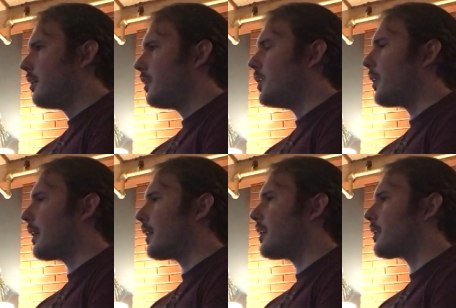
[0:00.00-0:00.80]

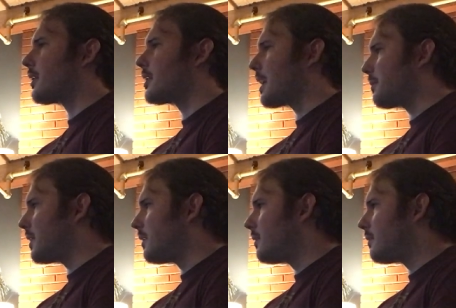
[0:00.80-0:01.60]
Knowing that you're
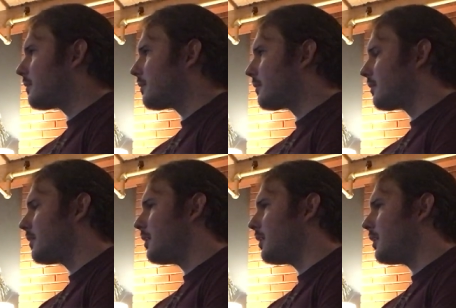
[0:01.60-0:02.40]
accepted,
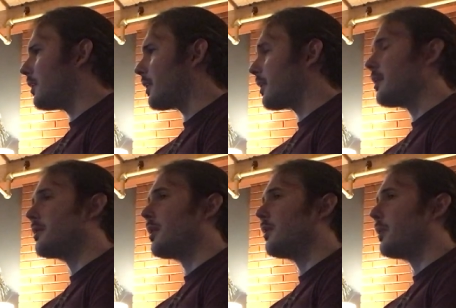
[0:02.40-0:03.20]
knowing that you're
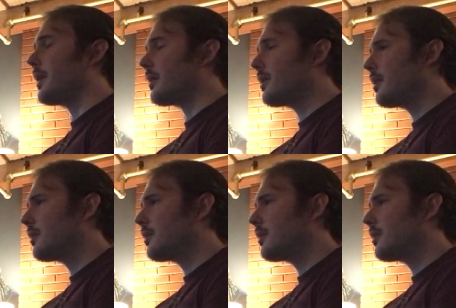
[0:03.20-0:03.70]
not weird.